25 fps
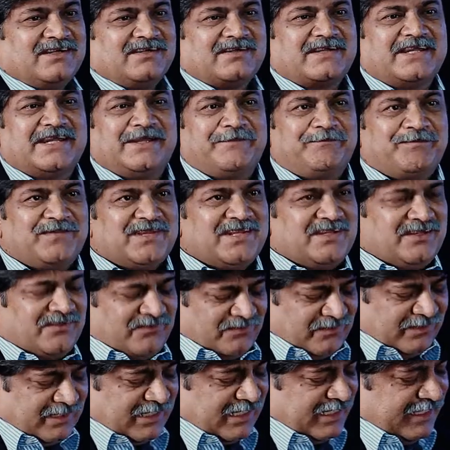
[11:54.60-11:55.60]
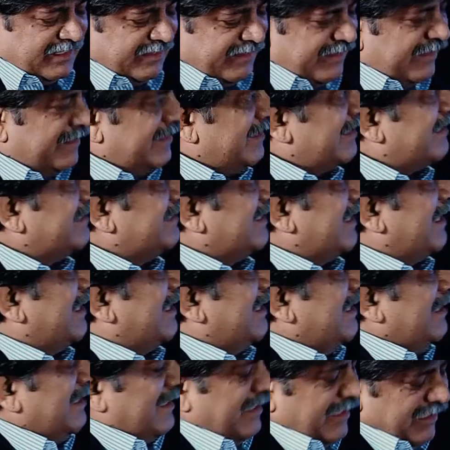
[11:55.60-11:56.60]
Okay. So that uh, there is
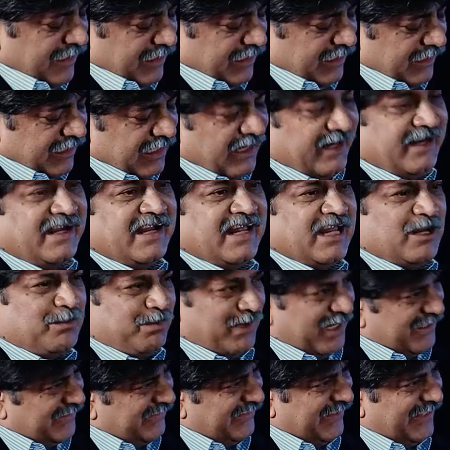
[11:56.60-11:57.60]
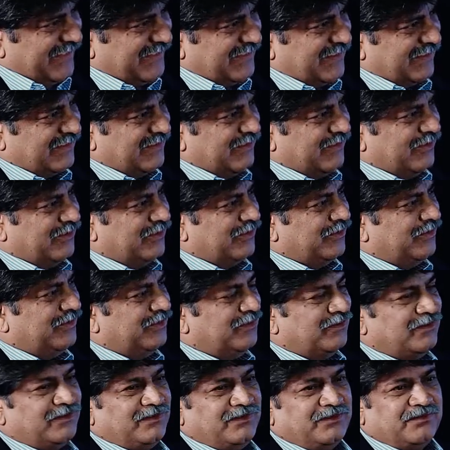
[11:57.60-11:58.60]
a, a, learned helplessness. So
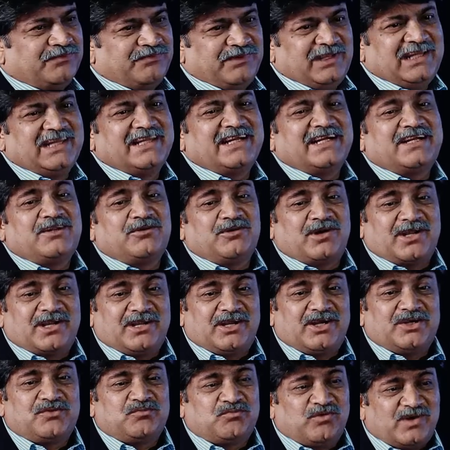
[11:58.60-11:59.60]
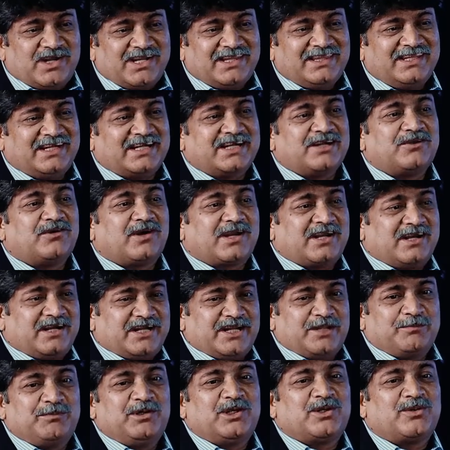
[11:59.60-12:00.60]
you, you feel that you are not worth and you are not
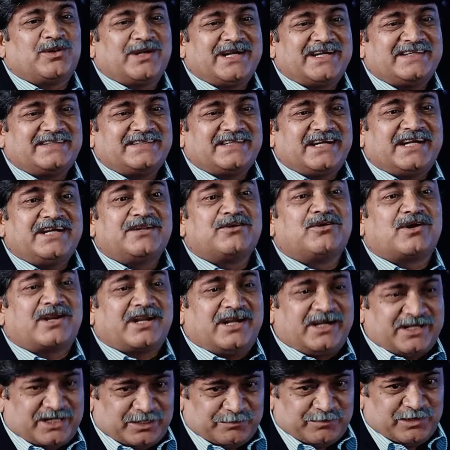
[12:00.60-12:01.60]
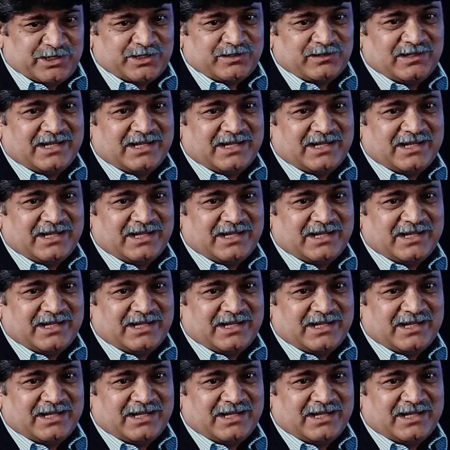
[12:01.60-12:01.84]
able to understand, you are not able to